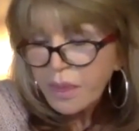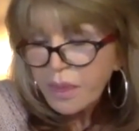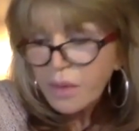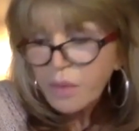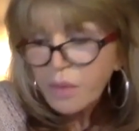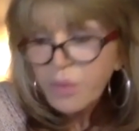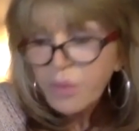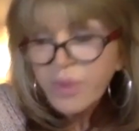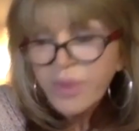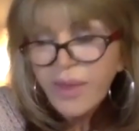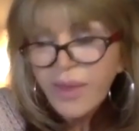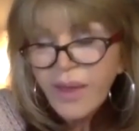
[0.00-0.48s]

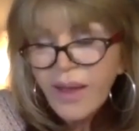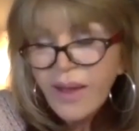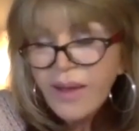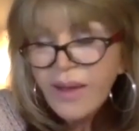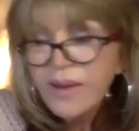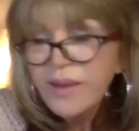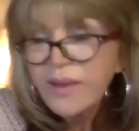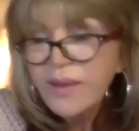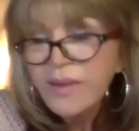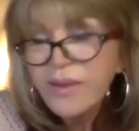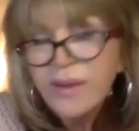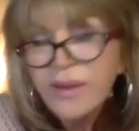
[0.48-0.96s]
with
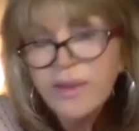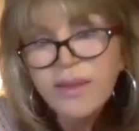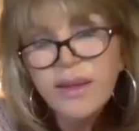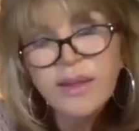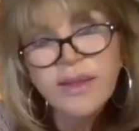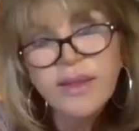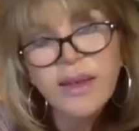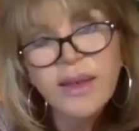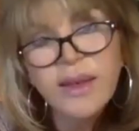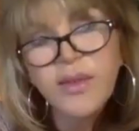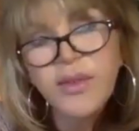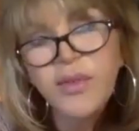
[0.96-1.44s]
anything
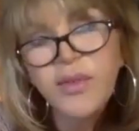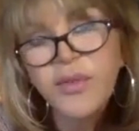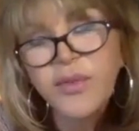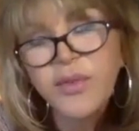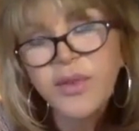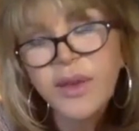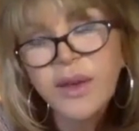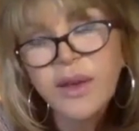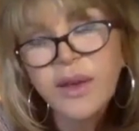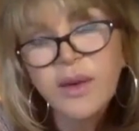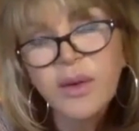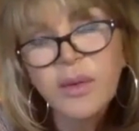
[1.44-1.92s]
that they
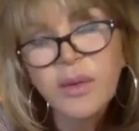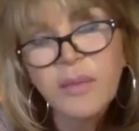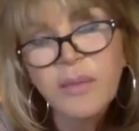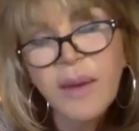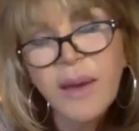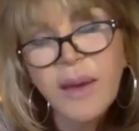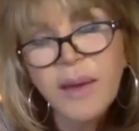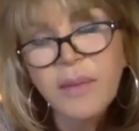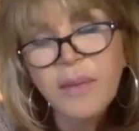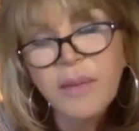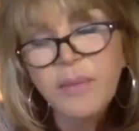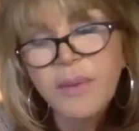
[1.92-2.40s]
feel
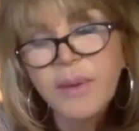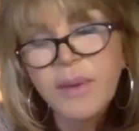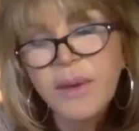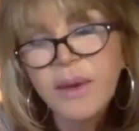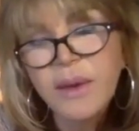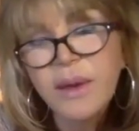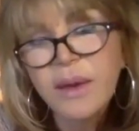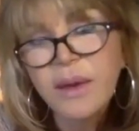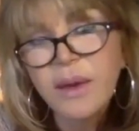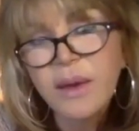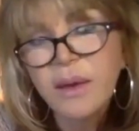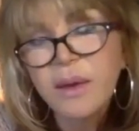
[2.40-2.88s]
might
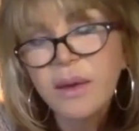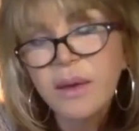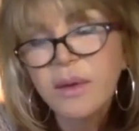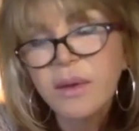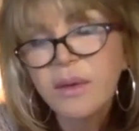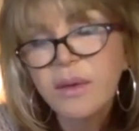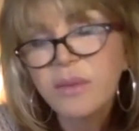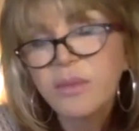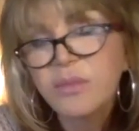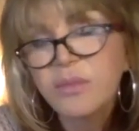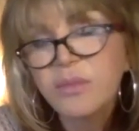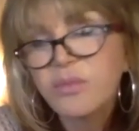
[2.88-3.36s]

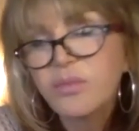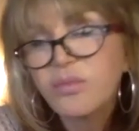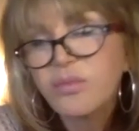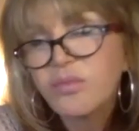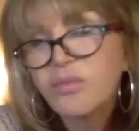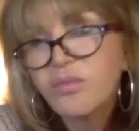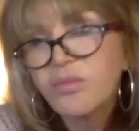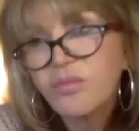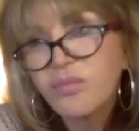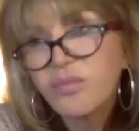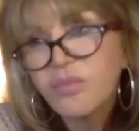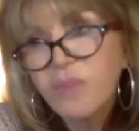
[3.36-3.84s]
be
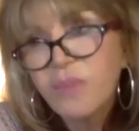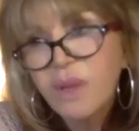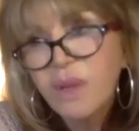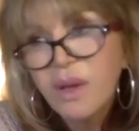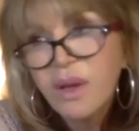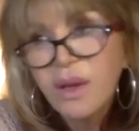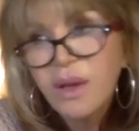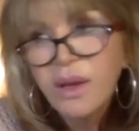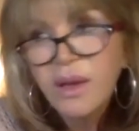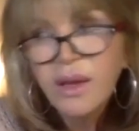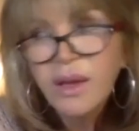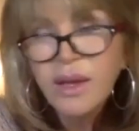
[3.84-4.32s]

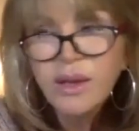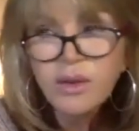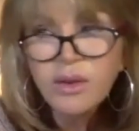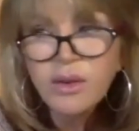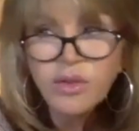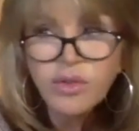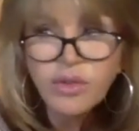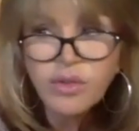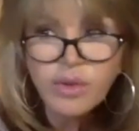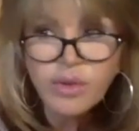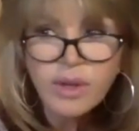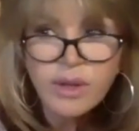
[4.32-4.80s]

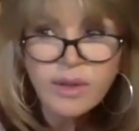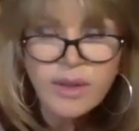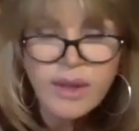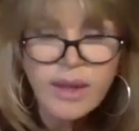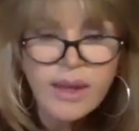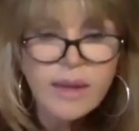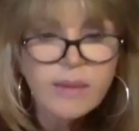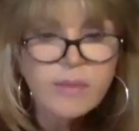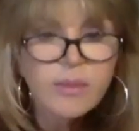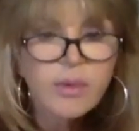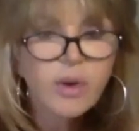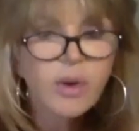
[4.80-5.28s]
hindering
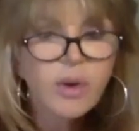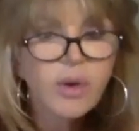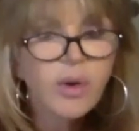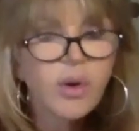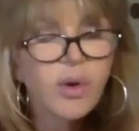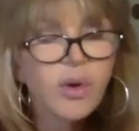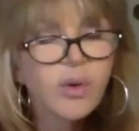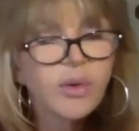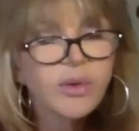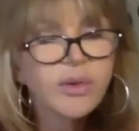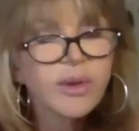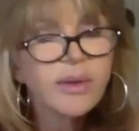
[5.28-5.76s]
them or
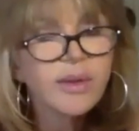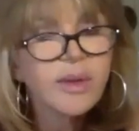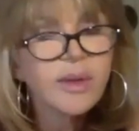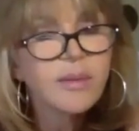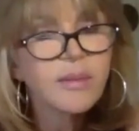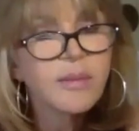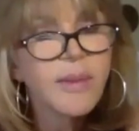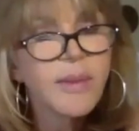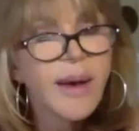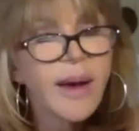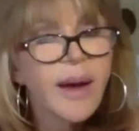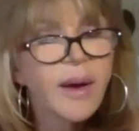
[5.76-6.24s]
holding
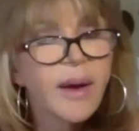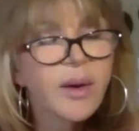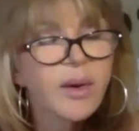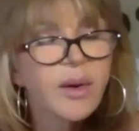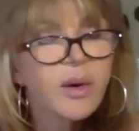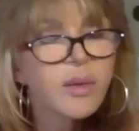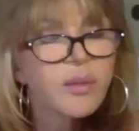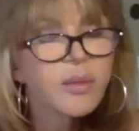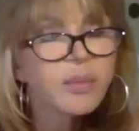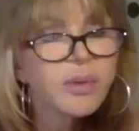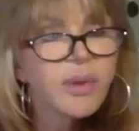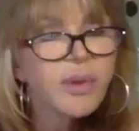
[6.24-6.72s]
them back
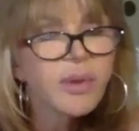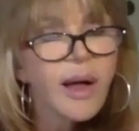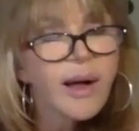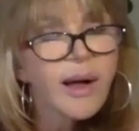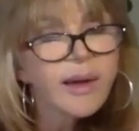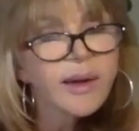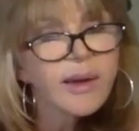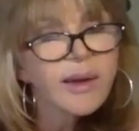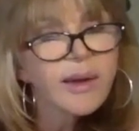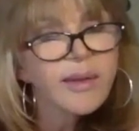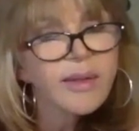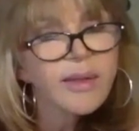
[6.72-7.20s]
or
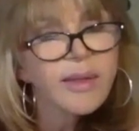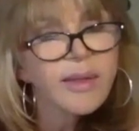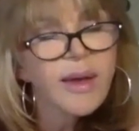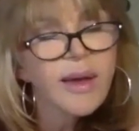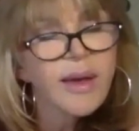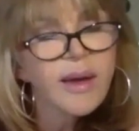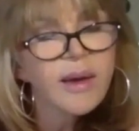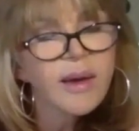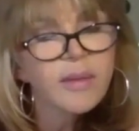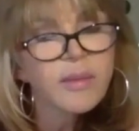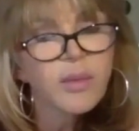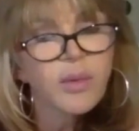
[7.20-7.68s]
blocking
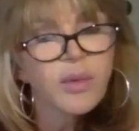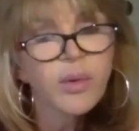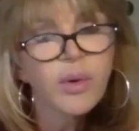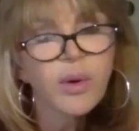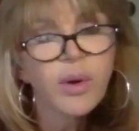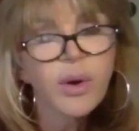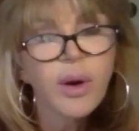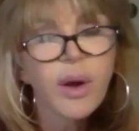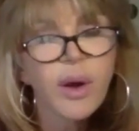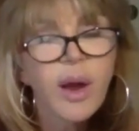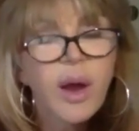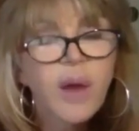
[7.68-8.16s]
them
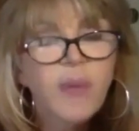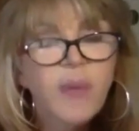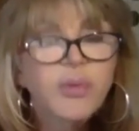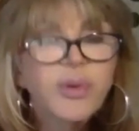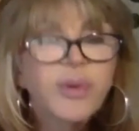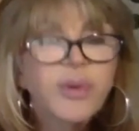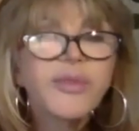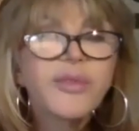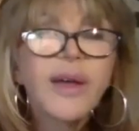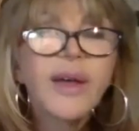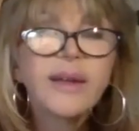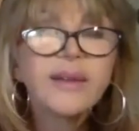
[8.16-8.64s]
or
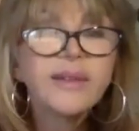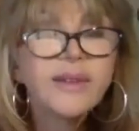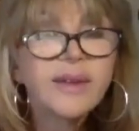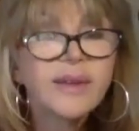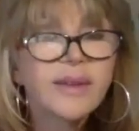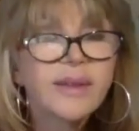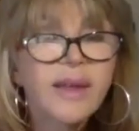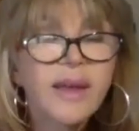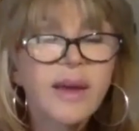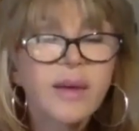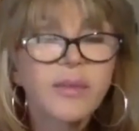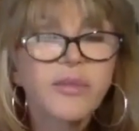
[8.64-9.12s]

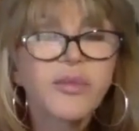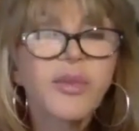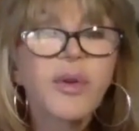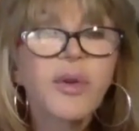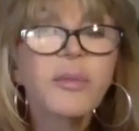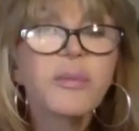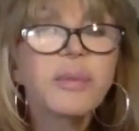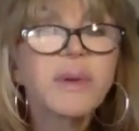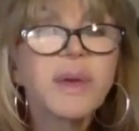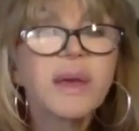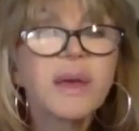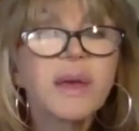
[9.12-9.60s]
preventing them
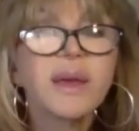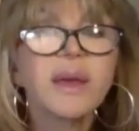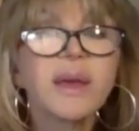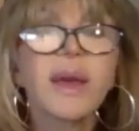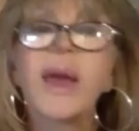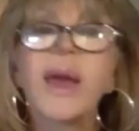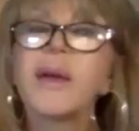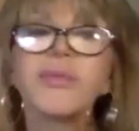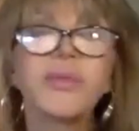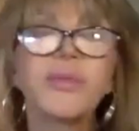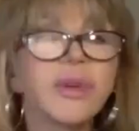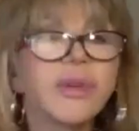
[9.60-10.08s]
from being
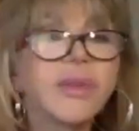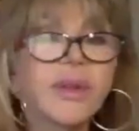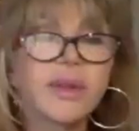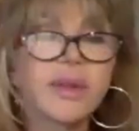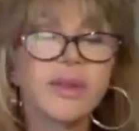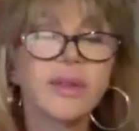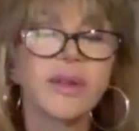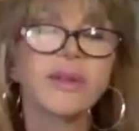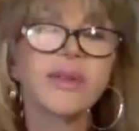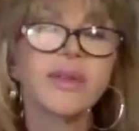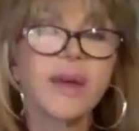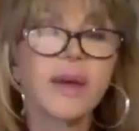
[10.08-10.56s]

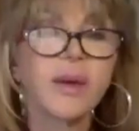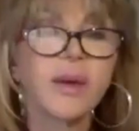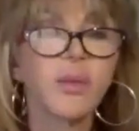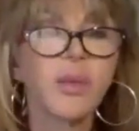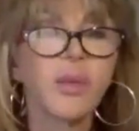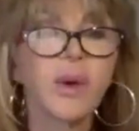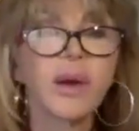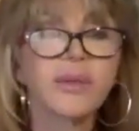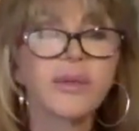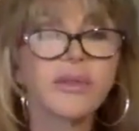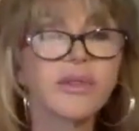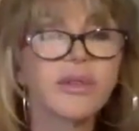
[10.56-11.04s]
everything that they
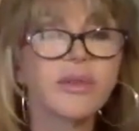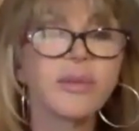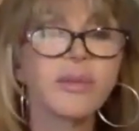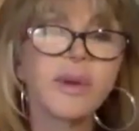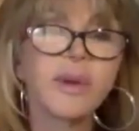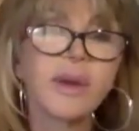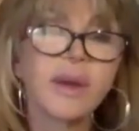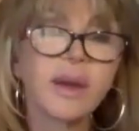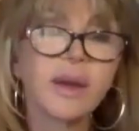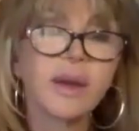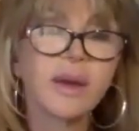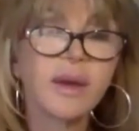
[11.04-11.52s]
want to
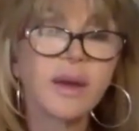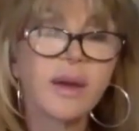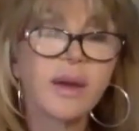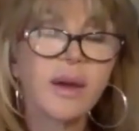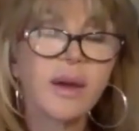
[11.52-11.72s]
be.